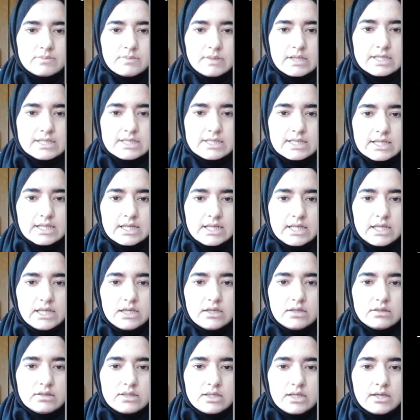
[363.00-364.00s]

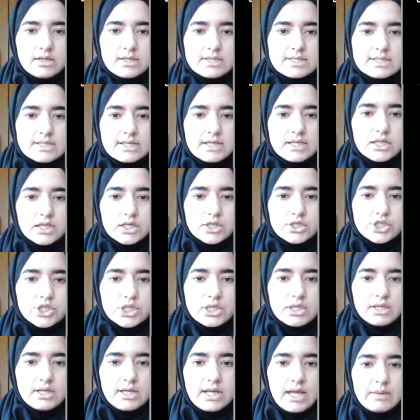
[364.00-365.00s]
basically, there is
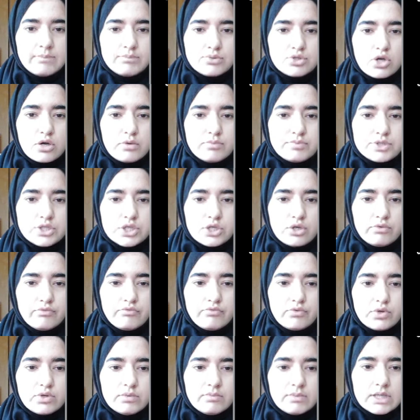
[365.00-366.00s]
reduction in absorption of
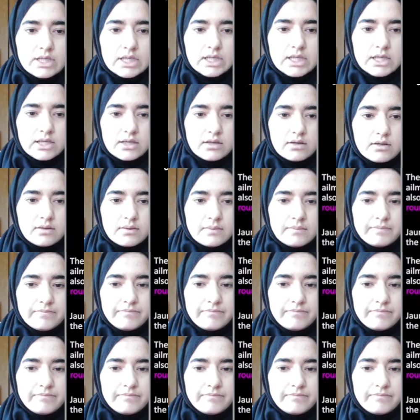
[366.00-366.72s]
food material.